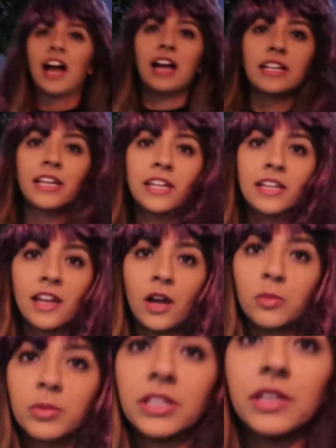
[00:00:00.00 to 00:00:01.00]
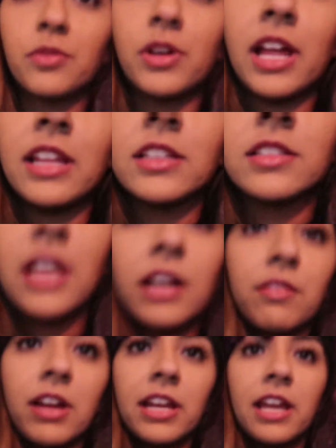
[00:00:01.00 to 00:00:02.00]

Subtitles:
I cannot believe what I look like right